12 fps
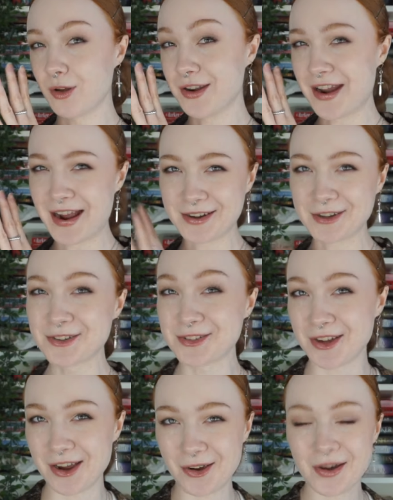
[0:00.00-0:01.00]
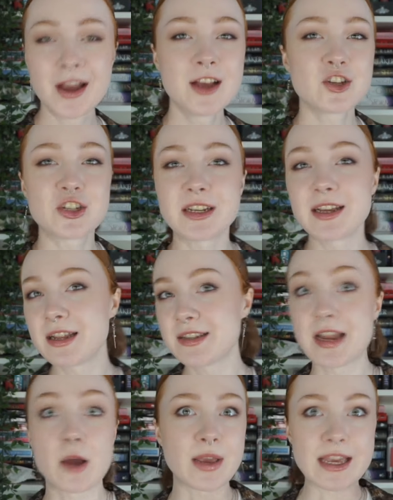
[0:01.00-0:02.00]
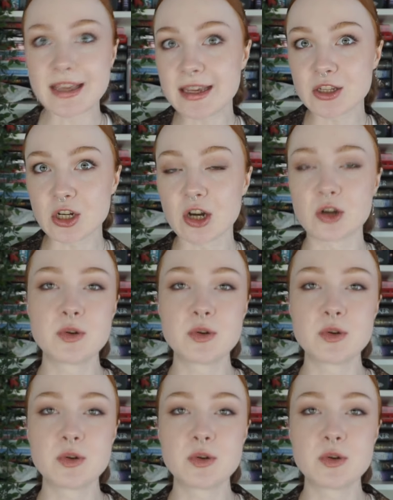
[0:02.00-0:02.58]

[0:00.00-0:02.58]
9 years ago, she is now a healer who